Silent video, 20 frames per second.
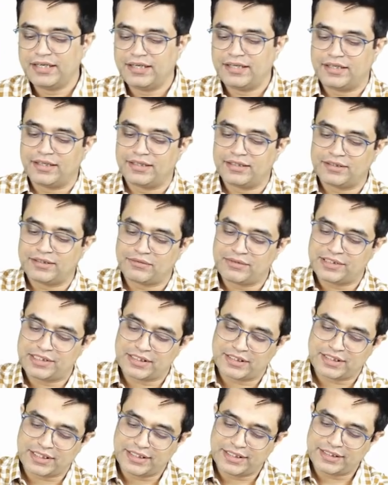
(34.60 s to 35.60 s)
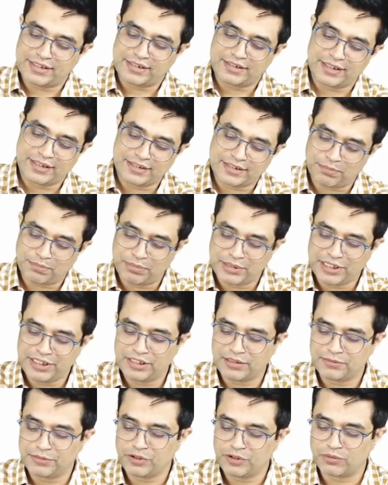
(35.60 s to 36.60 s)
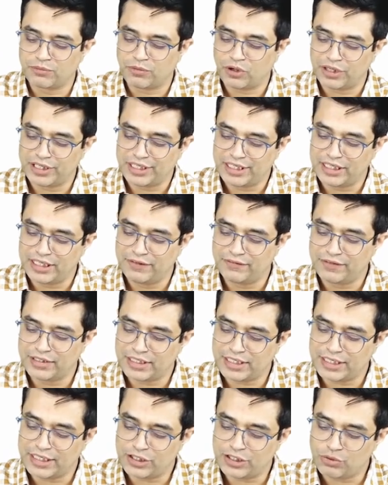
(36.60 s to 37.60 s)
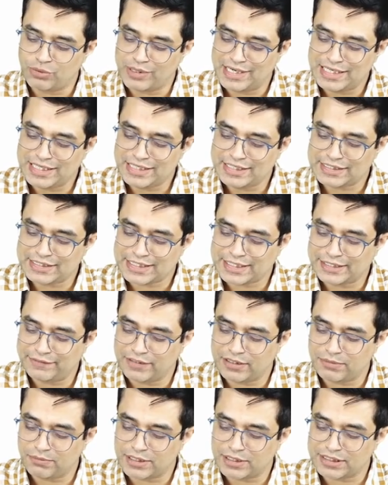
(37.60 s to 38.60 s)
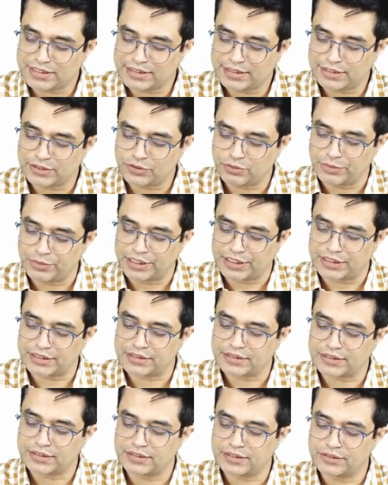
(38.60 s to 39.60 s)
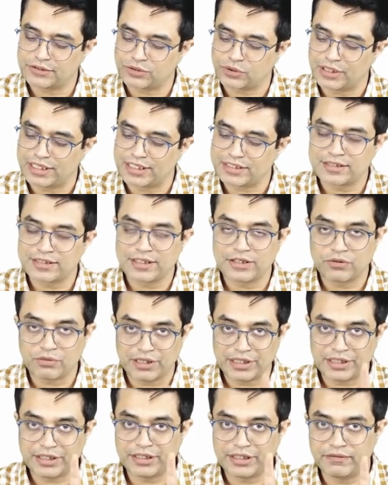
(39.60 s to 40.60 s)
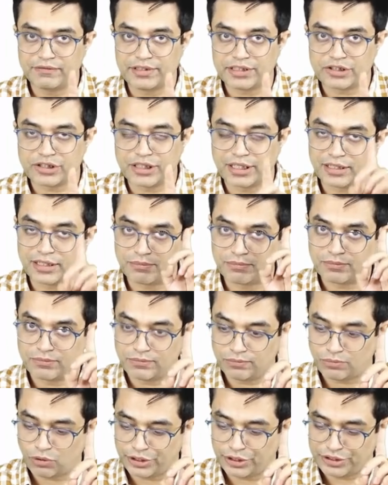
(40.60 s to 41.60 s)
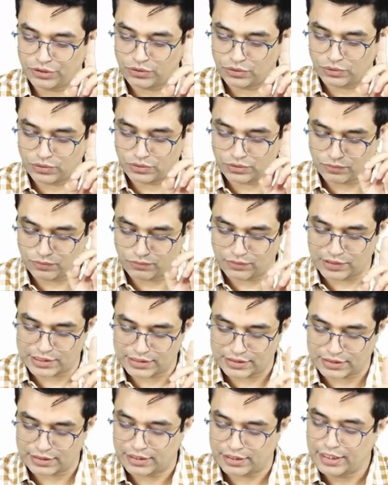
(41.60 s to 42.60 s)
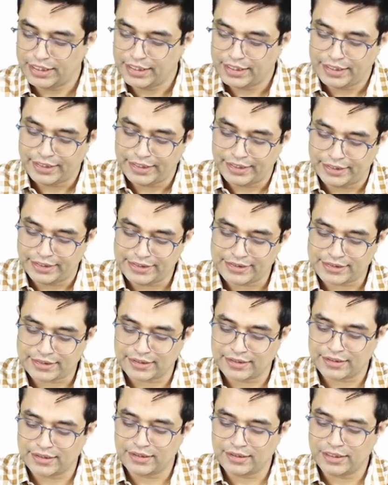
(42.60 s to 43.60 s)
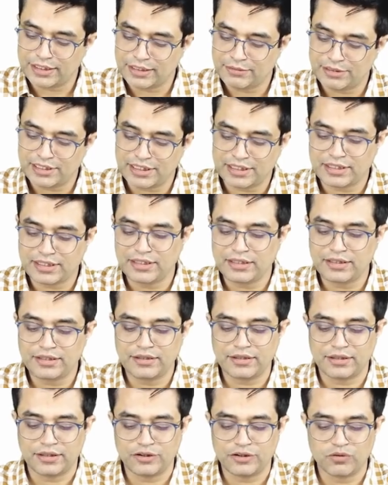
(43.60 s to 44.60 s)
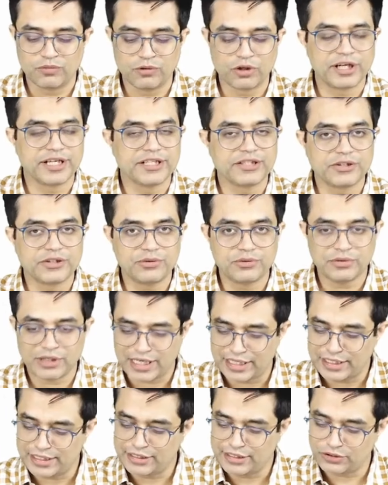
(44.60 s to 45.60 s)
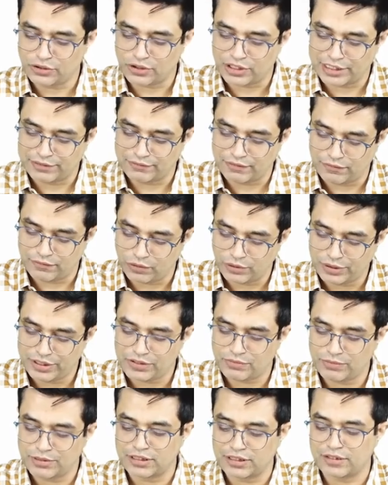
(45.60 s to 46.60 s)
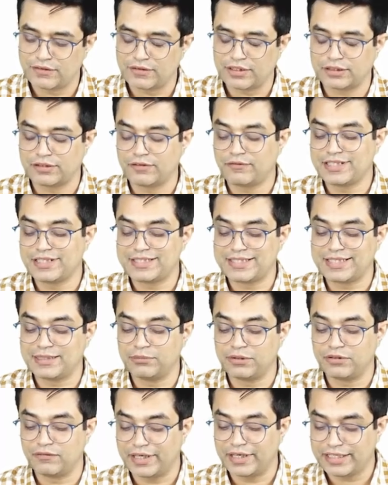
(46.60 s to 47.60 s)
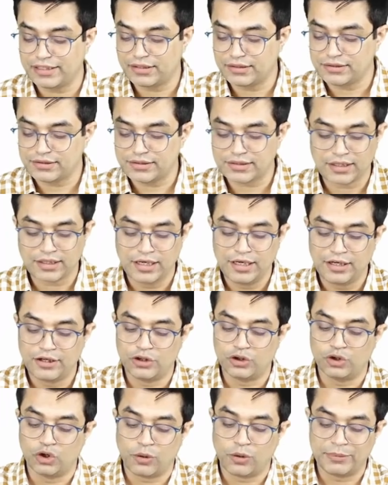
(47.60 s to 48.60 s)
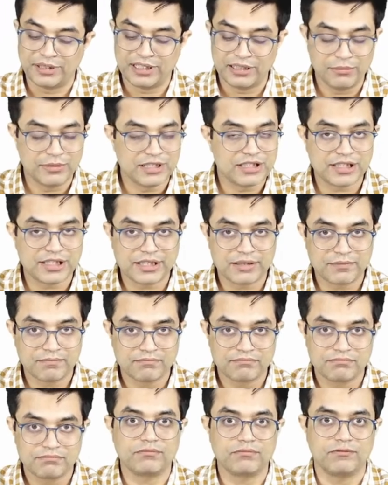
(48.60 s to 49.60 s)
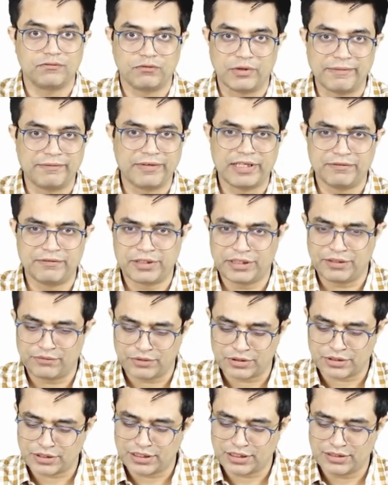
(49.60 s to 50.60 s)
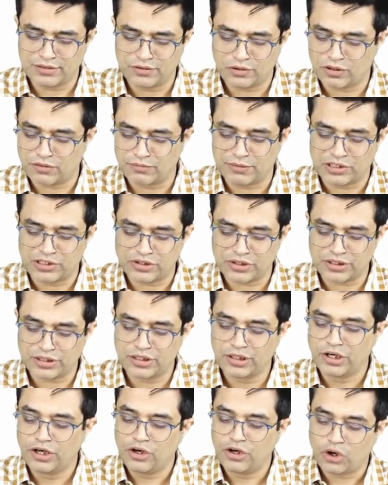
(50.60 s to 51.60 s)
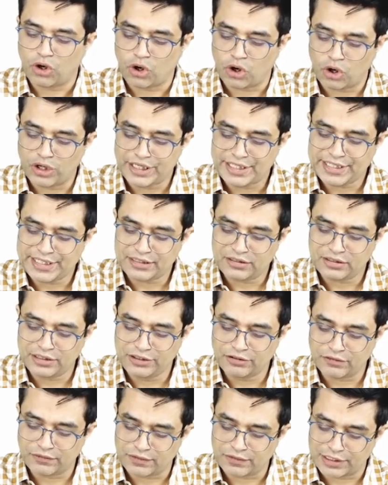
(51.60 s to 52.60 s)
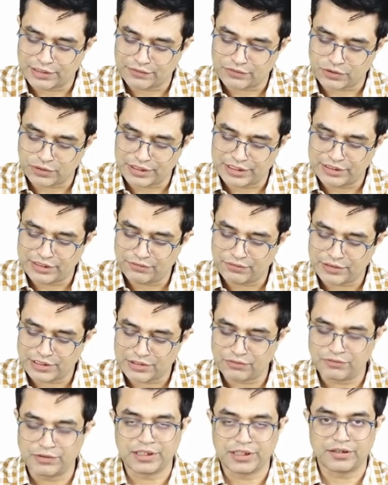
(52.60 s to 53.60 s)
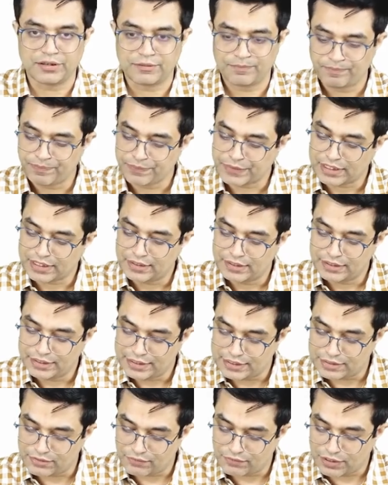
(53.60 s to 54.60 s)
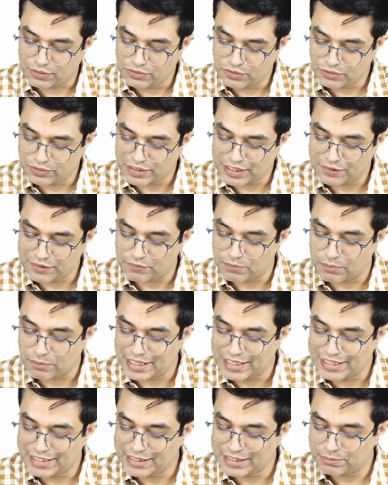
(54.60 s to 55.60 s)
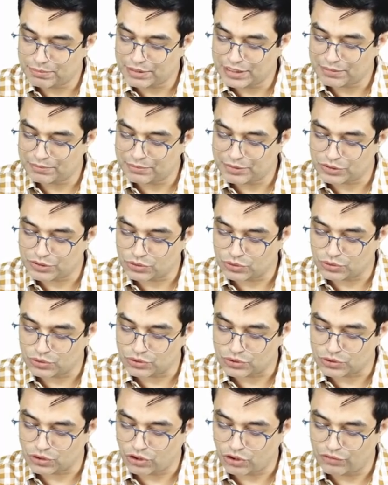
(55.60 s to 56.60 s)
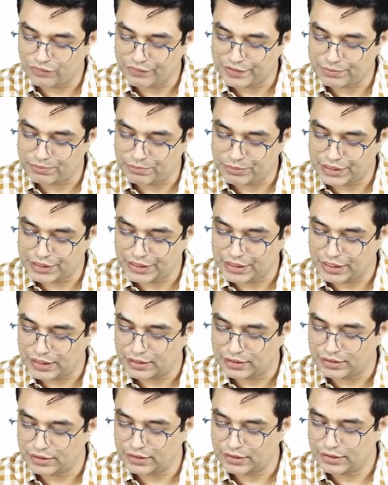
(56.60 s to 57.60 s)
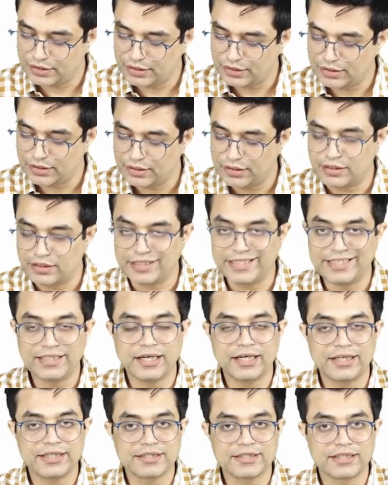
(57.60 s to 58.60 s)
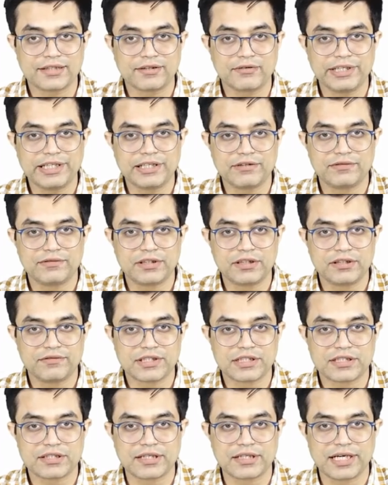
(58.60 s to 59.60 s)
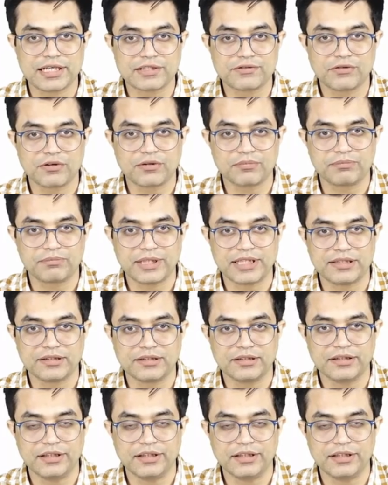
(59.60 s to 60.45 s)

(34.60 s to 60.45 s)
The question says there is a preterm newborn delivered at 27 plus 6 weeks, so less than 28-week child. Point to note first. He is currently admitted in newborn ICU and he is on IV fluids with otherwise stable vitals, normal imaging whenever it was done, not mentioned. On day 3 of life, so in the first week, he is found to have multiple episodes of apnea. Apnea is a Greek word which stands for breath.